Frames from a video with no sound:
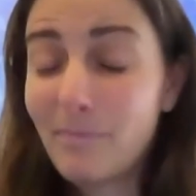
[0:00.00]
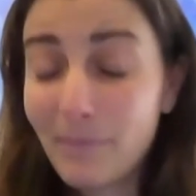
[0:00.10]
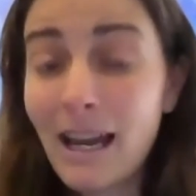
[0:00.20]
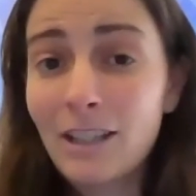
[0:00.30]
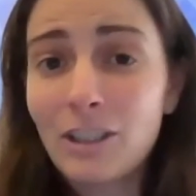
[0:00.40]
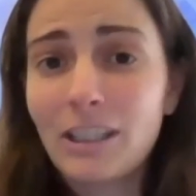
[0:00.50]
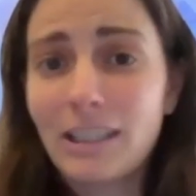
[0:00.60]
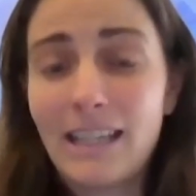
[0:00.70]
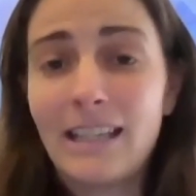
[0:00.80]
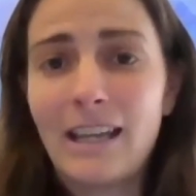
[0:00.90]
largely
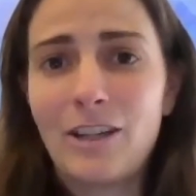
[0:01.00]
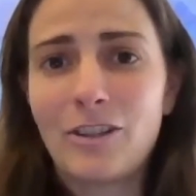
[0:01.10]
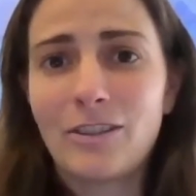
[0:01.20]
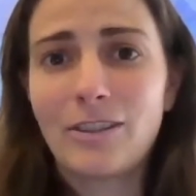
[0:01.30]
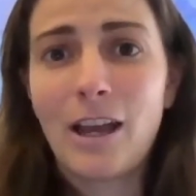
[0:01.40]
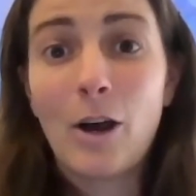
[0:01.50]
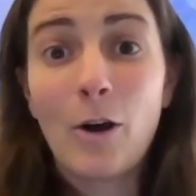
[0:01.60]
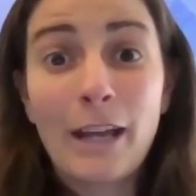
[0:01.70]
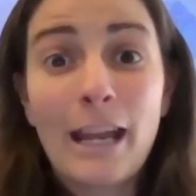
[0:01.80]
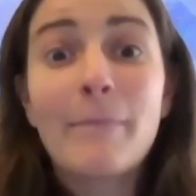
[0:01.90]
teenagers
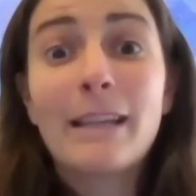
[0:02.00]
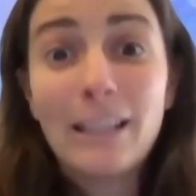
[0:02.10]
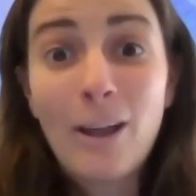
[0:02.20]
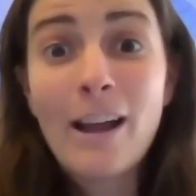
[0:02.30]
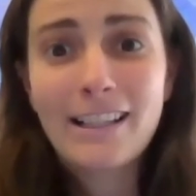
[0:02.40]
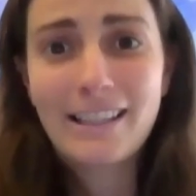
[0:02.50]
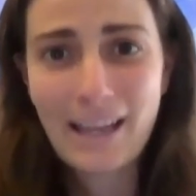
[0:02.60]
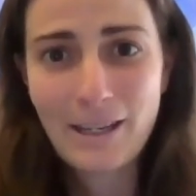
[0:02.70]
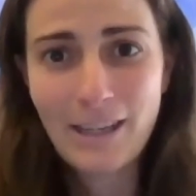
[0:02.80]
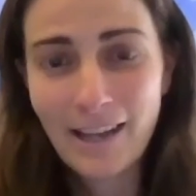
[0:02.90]
on how many likes
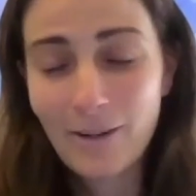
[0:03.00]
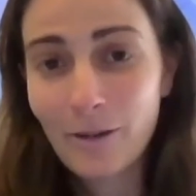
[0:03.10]
they get